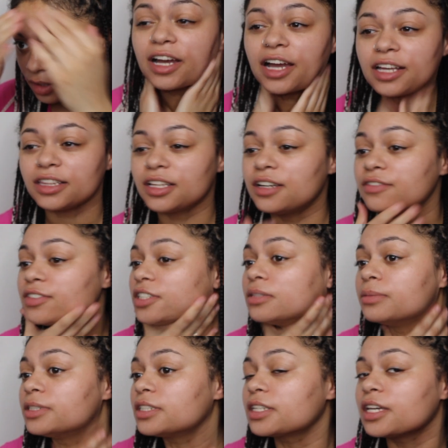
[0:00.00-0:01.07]
I love
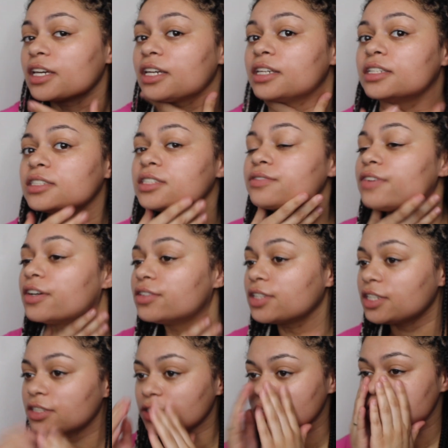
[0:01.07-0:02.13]
Urban Decay's
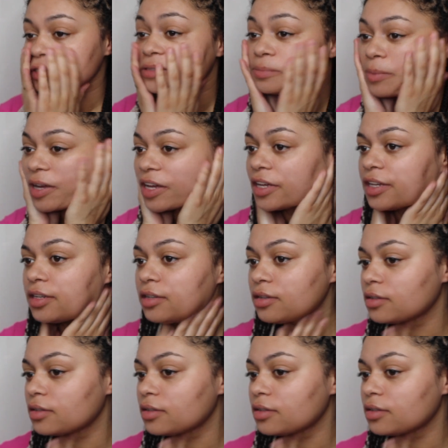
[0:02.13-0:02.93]
foundations, but